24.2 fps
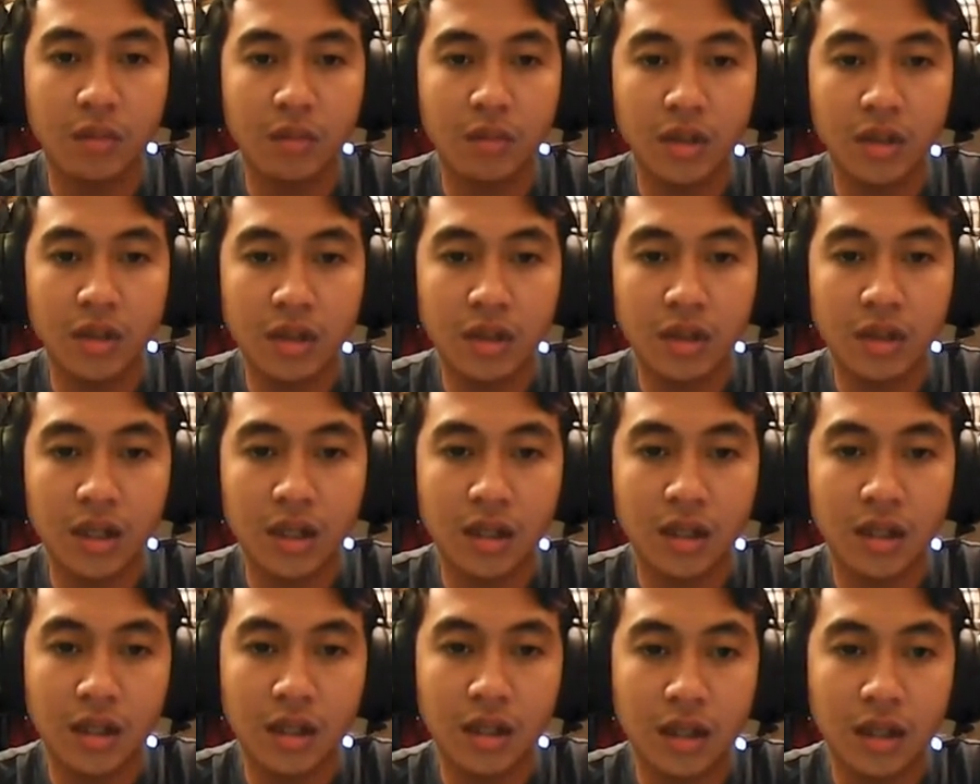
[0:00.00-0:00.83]

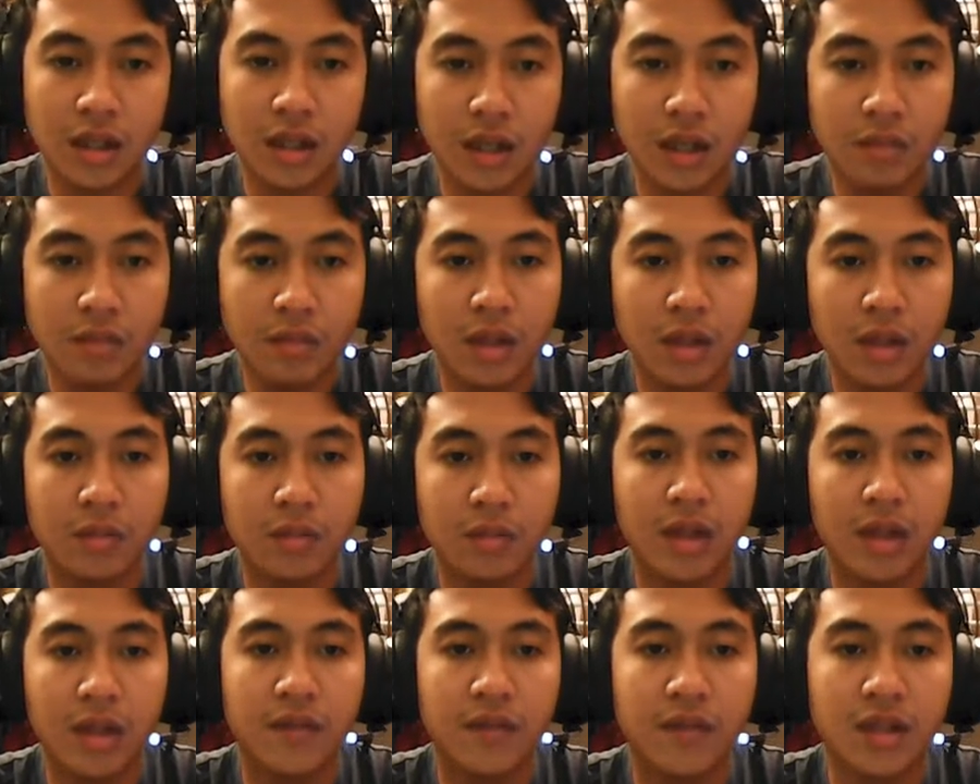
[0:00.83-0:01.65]
just-in-time
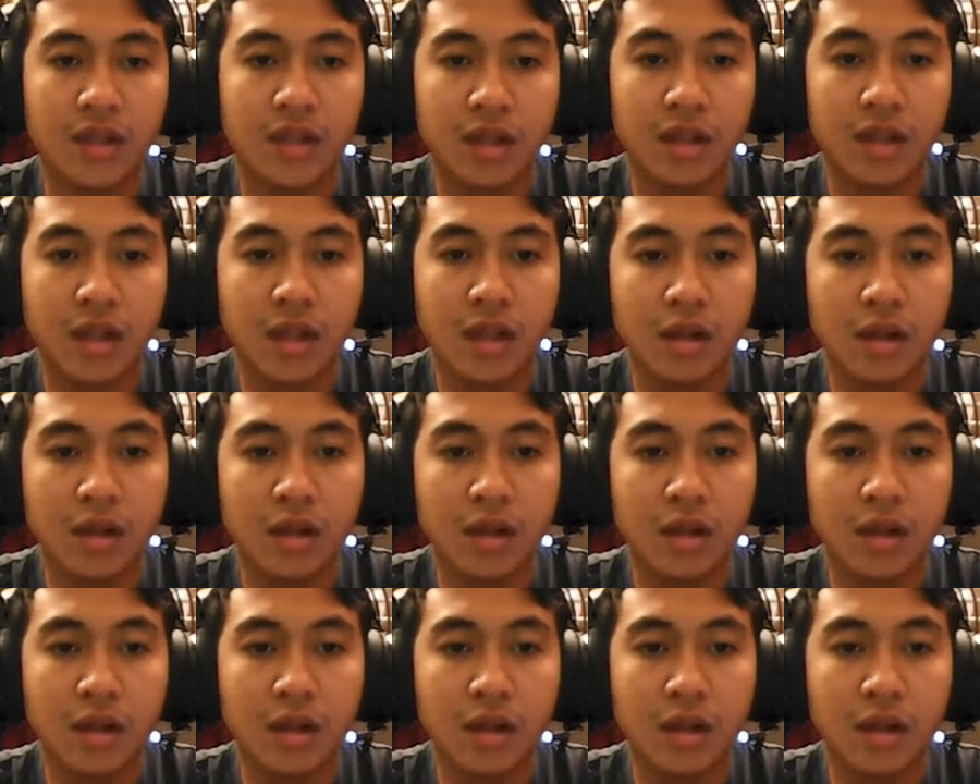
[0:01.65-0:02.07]
manufacturing